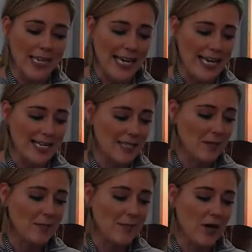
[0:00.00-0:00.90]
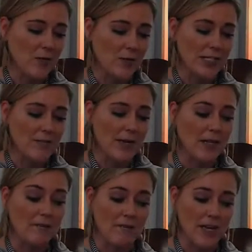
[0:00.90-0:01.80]
eat, the barn would smell
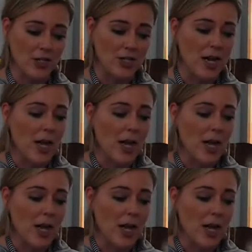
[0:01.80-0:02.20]
of fish,